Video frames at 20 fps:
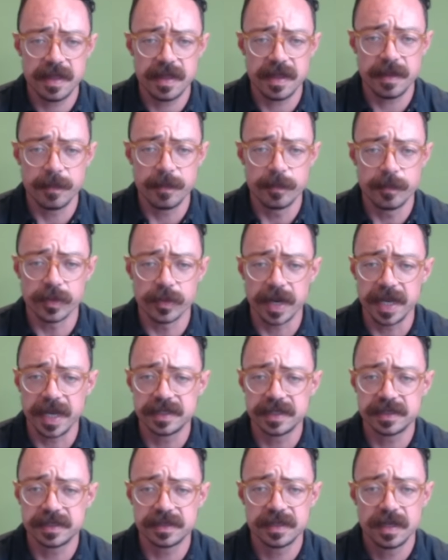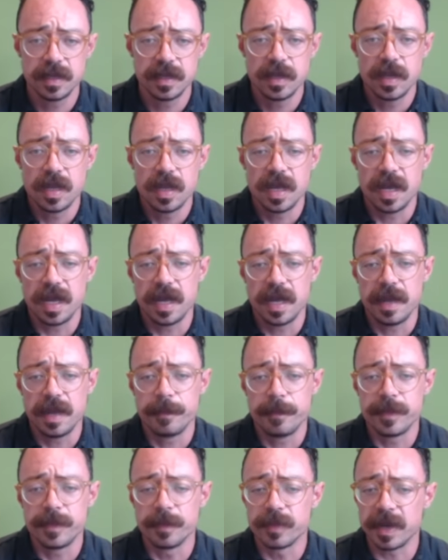Brakes,
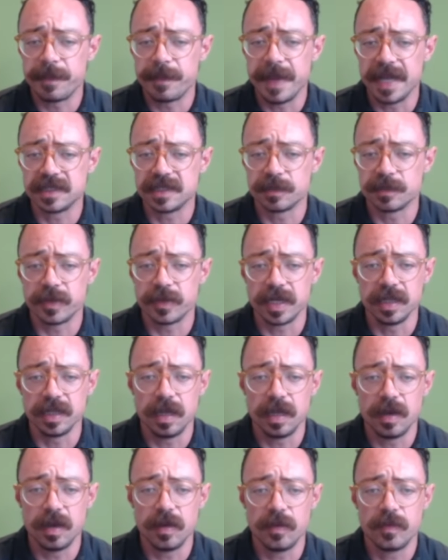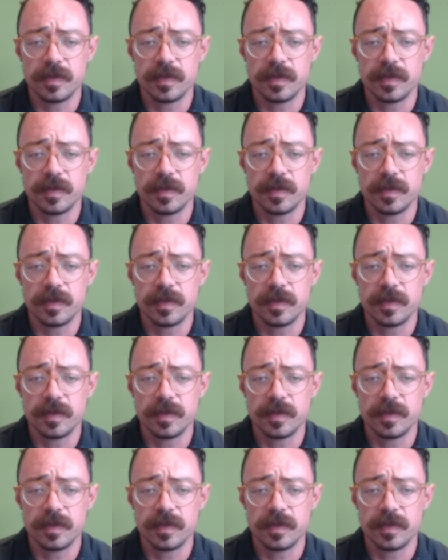the brake pads are pretty low.